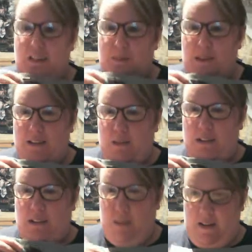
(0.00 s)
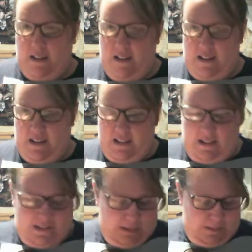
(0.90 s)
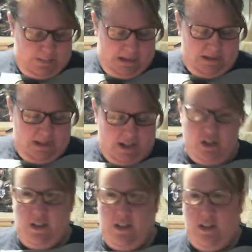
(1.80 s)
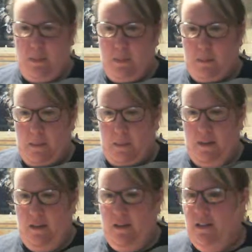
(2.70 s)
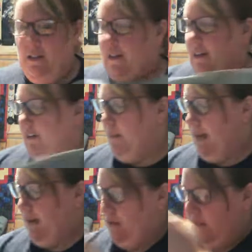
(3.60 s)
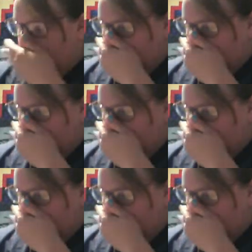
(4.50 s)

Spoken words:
to be Incy Wincy Spider, and he's going to be attached, and then you can put him up the spout.